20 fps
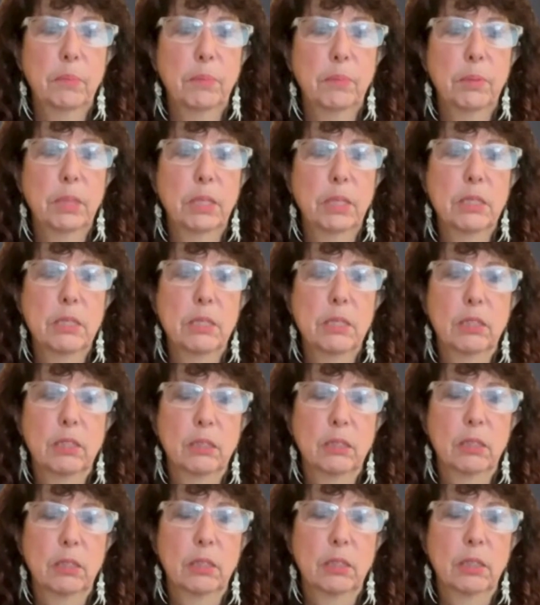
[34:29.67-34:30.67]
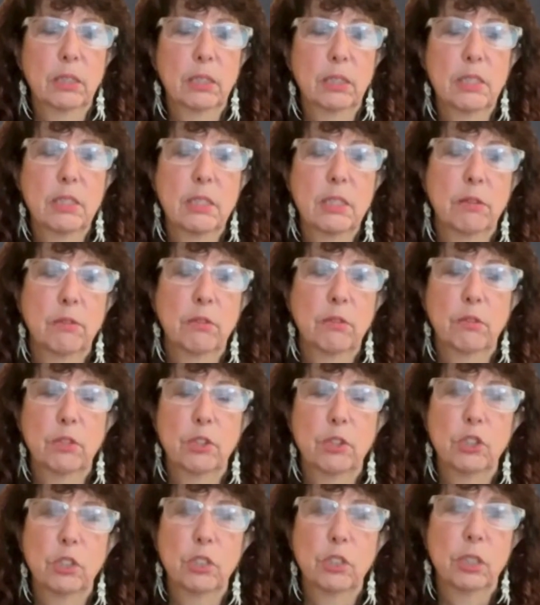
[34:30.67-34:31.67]
because the kids have a
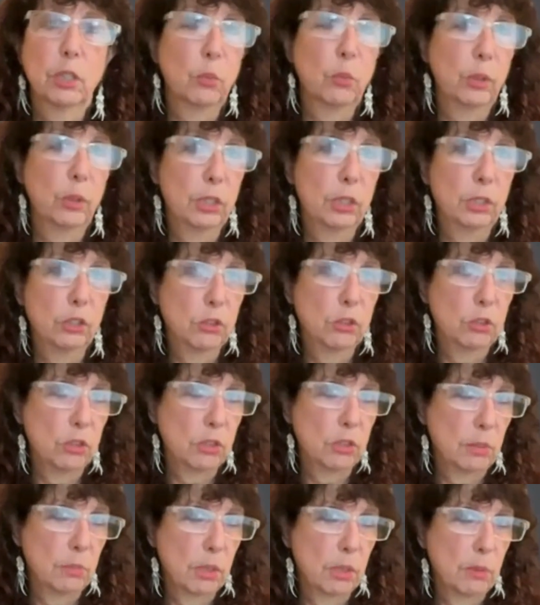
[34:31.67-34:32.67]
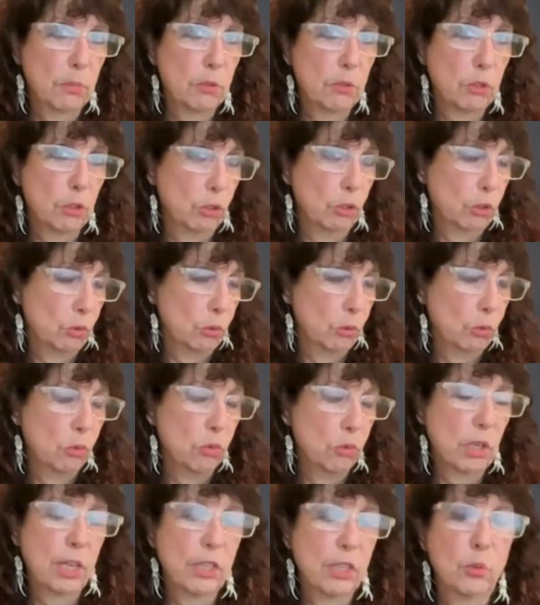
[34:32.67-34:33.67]
vision that we sometimes
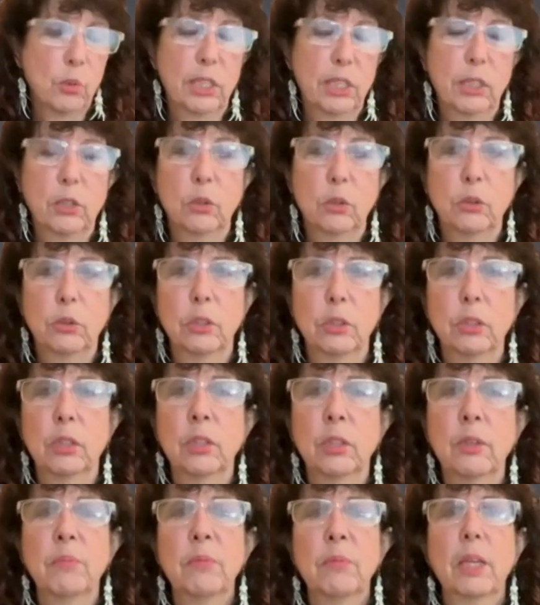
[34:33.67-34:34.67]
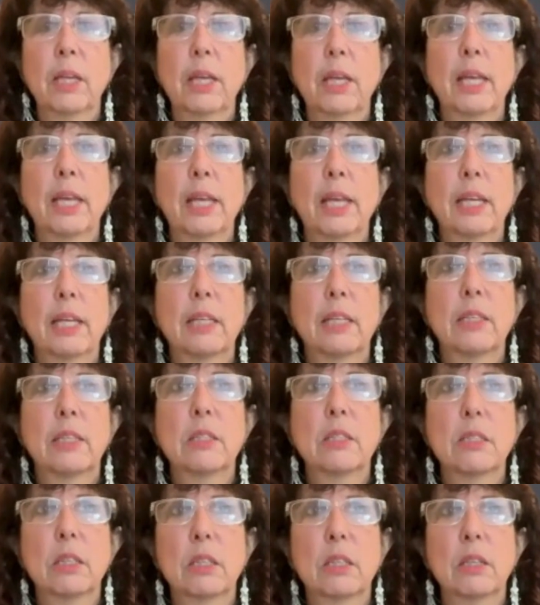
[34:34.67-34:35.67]
lose as we get older.
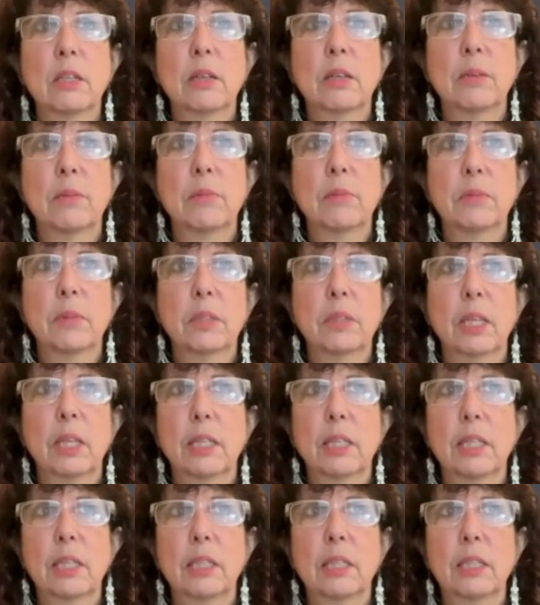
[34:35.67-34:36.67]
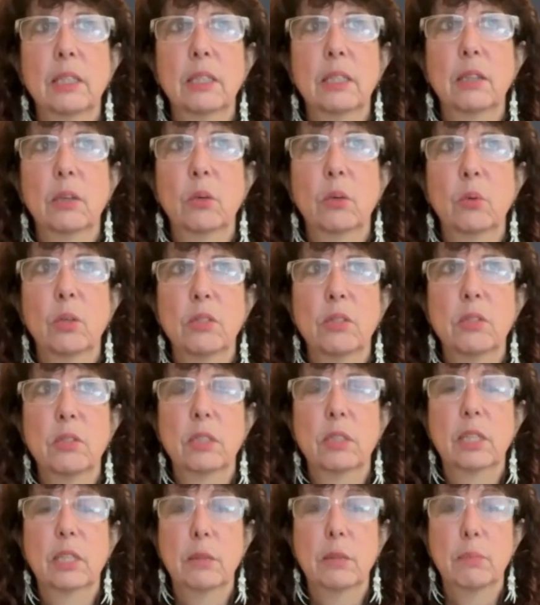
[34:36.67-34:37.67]
And they always
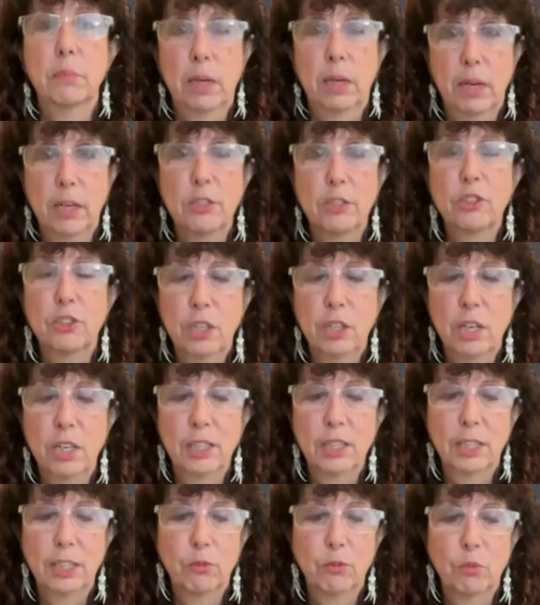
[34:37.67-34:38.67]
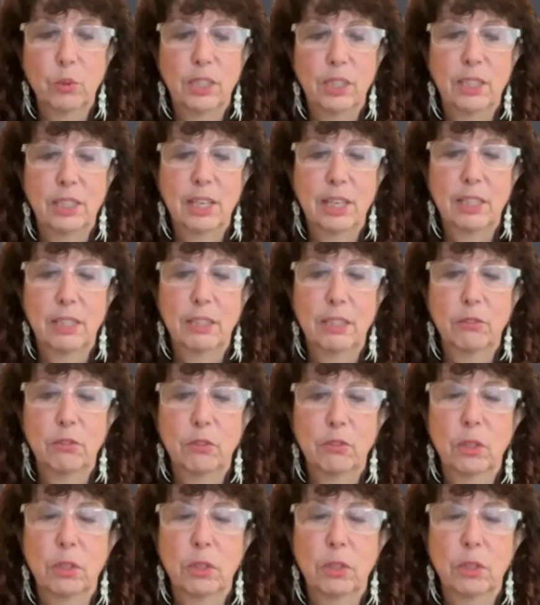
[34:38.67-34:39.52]
keep us young if we kind of